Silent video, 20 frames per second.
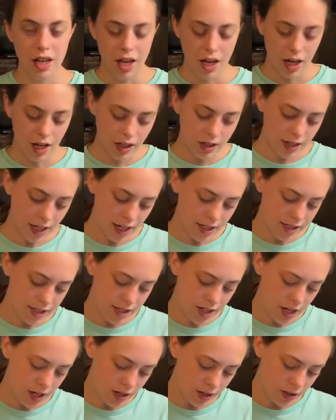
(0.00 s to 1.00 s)
Okay,
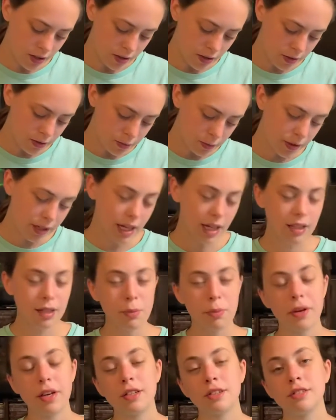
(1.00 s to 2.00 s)
so we got the
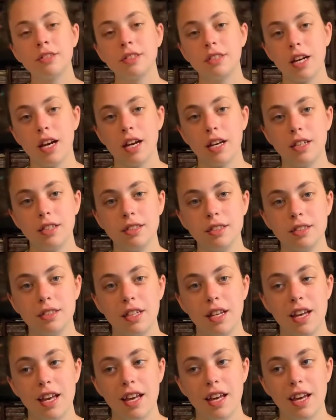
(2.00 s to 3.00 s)
pickles
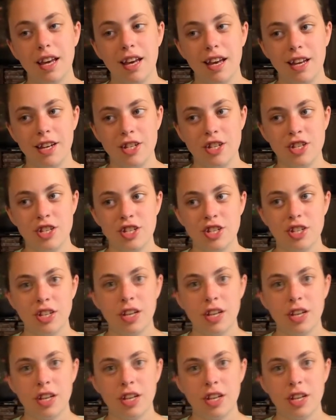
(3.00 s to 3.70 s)
done-ish.